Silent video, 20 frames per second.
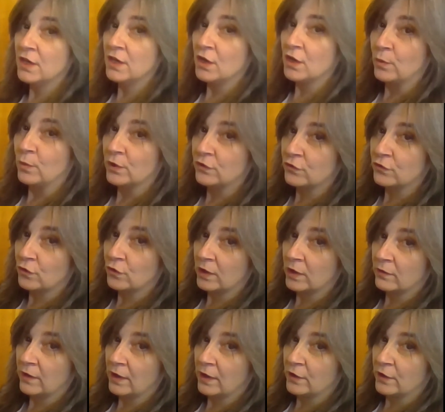with drawing
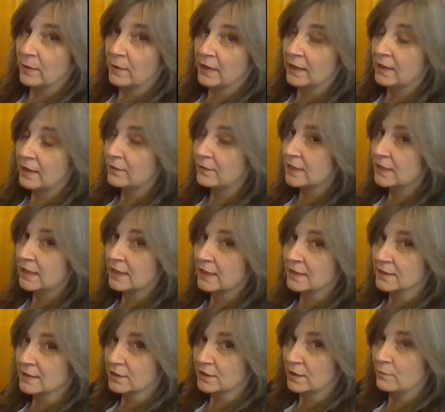around my left hand
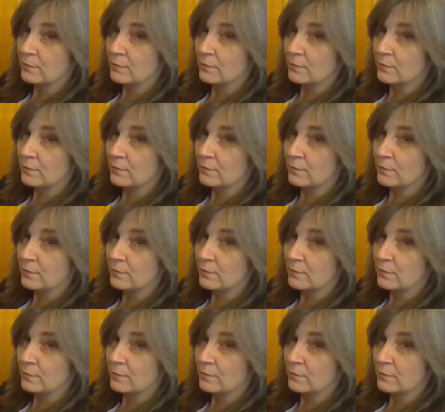because I'm